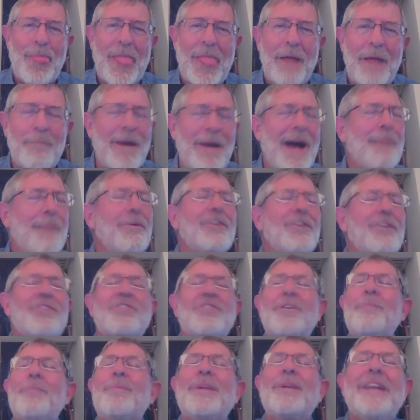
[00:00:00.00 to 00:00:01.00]
The Bible is
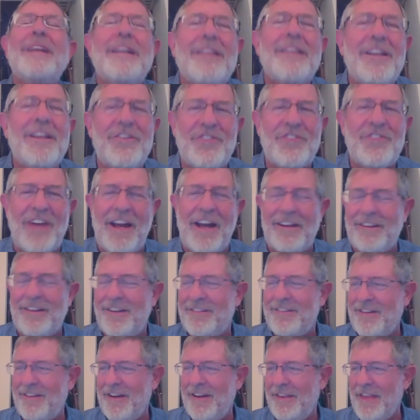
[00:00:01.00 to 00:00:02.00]
completely
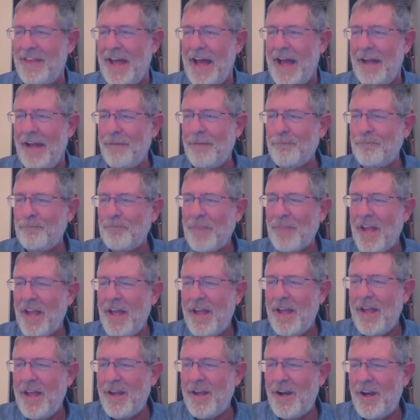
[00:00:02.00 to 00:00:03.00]
silent on that.
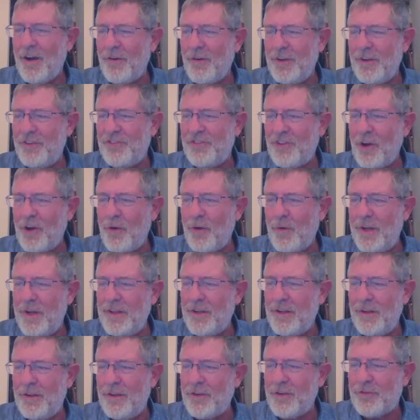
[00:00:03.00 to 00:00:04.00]
You know, and so
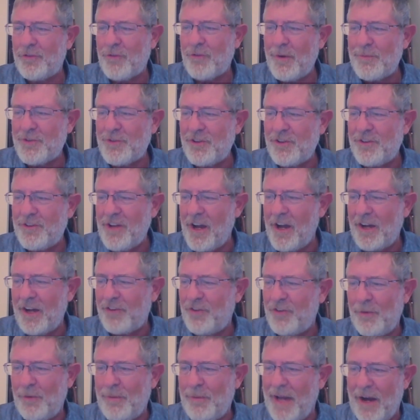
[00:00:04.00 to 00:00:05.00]
when the scripture
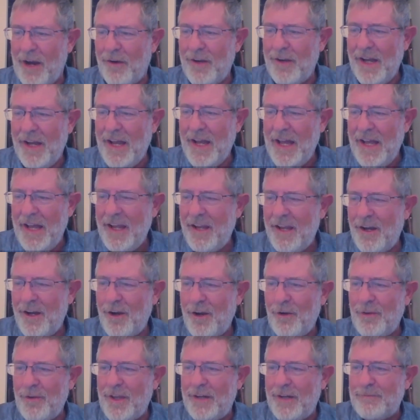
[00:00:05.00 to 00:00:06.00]
talks about, you
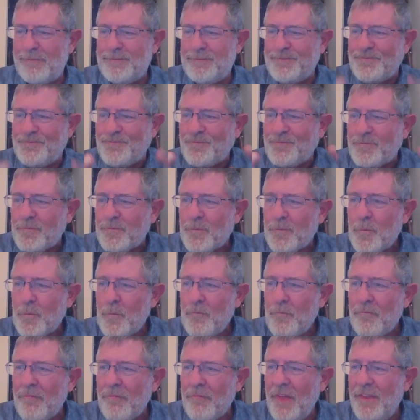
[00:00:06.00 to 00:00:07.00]
know,
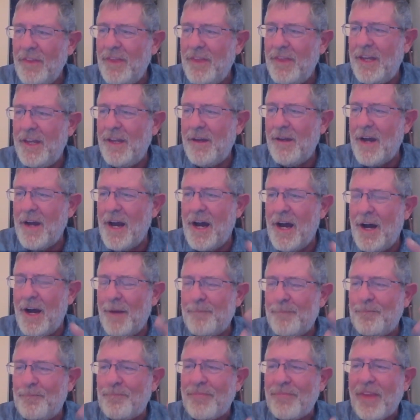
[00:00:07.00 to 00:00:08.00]

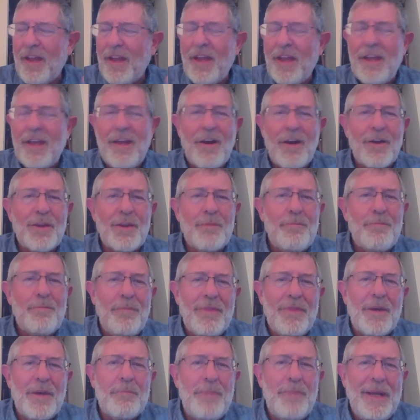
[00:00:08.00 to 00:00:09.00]

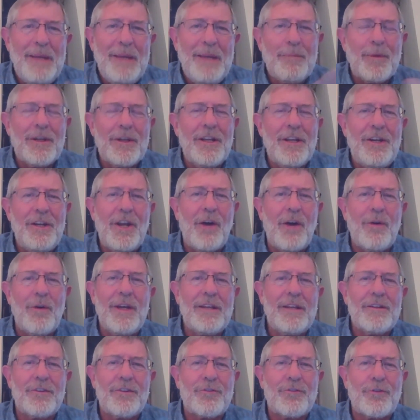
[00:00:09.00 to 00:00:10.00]
the people in
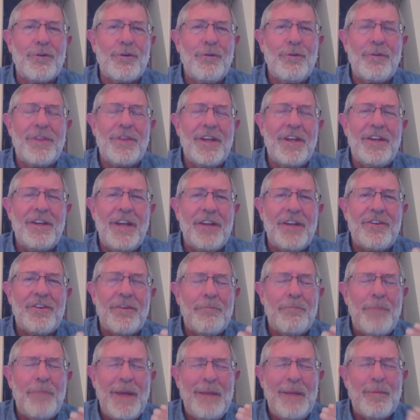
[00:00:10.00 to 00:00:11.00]
knowing the truth, it's
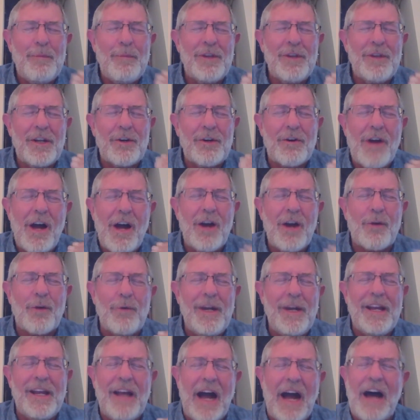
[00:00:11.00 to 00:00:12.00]
people that are
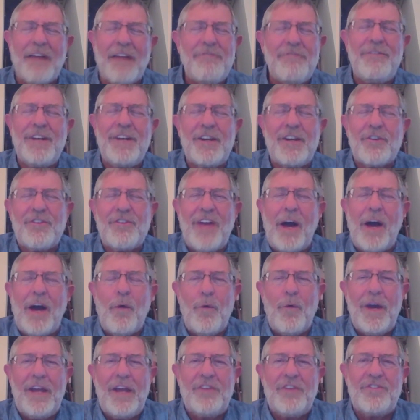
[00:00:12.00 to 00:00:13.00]
hungry, God figures out
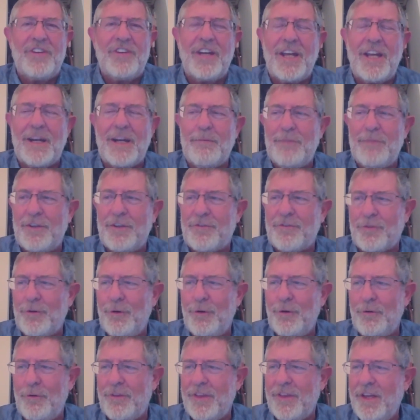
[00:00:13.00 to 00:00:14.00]
ways to get them the
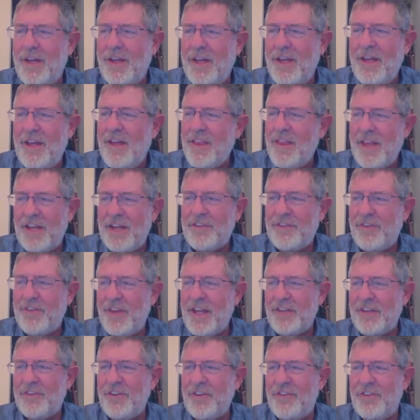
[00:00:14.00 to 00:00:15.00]
truth. That's
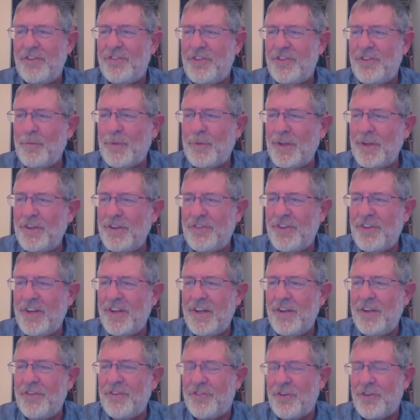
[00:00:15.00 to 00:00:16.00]
as simple as it
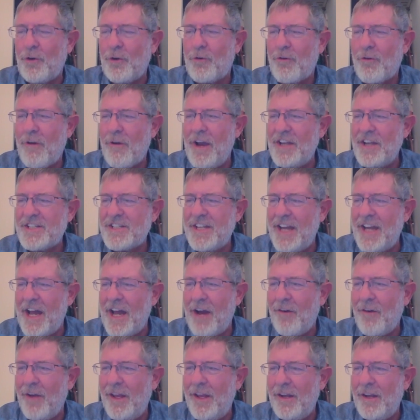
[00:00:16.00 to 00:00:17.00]
is. So Christ
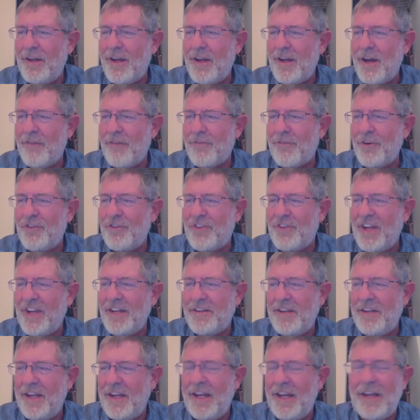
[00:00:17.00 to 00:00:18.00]
now in verse
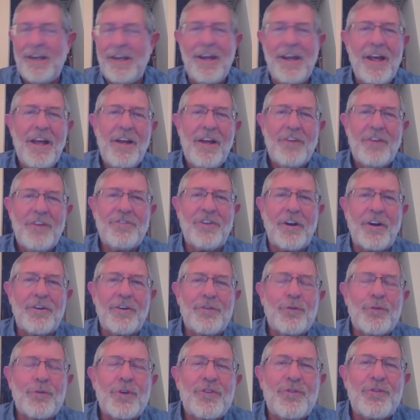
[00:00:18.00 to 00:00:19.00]
18
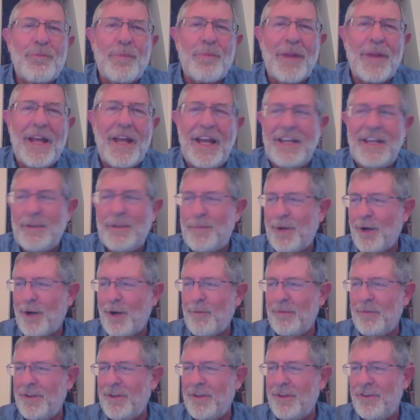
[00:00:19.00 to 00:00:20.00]
starts to explain the
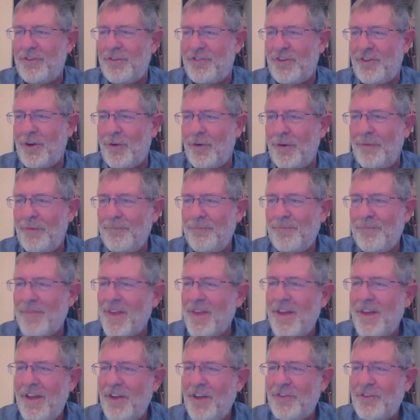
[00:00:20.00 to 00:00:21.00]
parable of the sower.
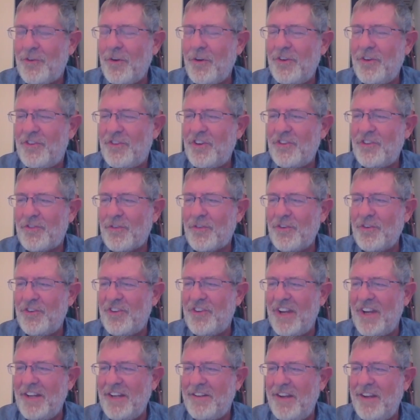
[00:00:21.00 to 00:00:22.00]
So he says, verse
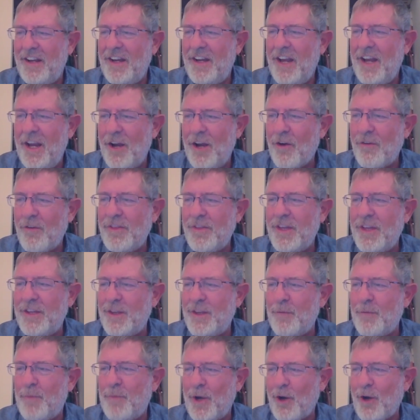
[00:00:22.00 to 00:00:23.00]
18, hear then
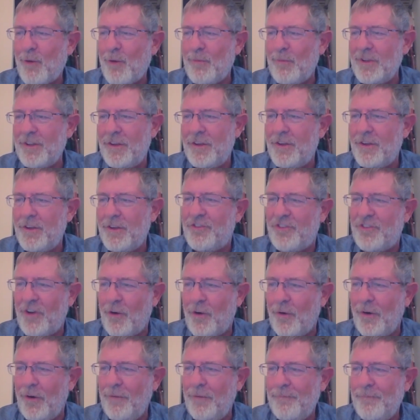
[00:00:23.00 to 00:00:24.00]
the parable of the
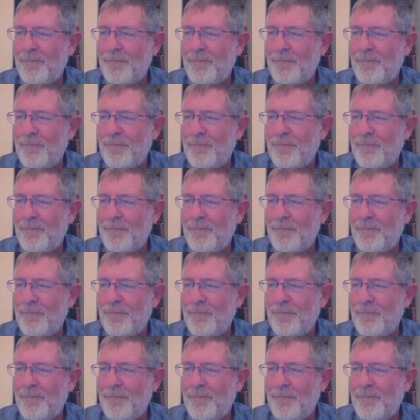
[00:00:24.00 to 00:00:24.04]
sower.